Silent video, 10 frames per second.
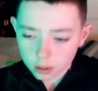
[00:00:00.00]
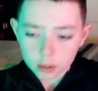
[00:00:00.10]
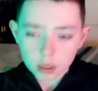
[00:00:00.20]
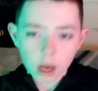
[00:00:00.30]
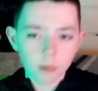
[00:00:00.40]

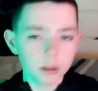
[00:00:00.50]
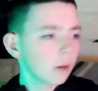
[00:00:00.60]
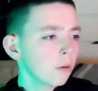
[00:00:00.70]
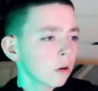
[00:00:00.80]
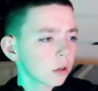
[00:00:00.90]
I mean, come
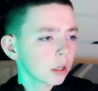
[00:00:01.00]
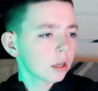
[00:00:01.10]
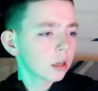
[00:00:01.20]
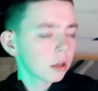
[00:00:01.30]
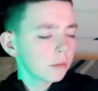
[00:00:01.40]
on, like,
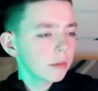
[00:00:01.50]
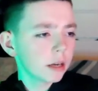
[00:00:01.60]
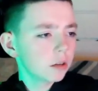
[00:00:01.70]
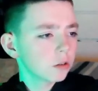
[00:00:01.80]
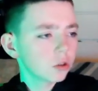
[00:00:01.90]
mate,
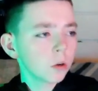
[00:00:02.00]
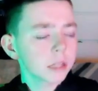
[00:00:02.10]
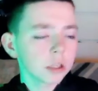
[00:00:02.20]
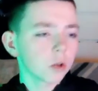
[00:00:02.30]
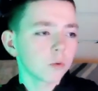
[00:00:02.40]
stop doing your
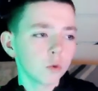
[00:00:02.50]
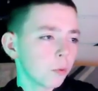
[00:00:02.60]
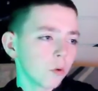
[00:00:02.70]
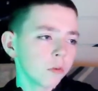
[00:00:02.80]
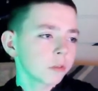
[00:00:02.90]

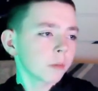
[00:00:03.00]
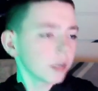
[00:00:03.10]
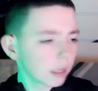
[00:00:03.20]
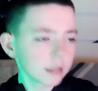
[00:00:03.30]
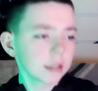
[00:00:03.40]
roly-polies, man. You could
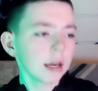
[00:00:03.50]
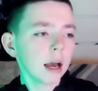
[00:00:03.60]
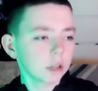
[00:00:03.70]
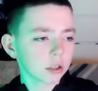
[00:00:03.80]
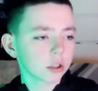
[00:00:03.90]
do that in your
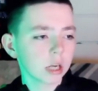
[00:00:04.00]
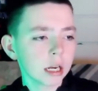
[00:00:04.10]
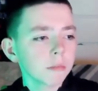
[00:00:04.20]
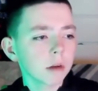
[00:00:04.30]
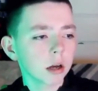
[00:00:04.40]
training,
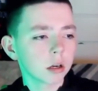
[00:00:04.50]
man.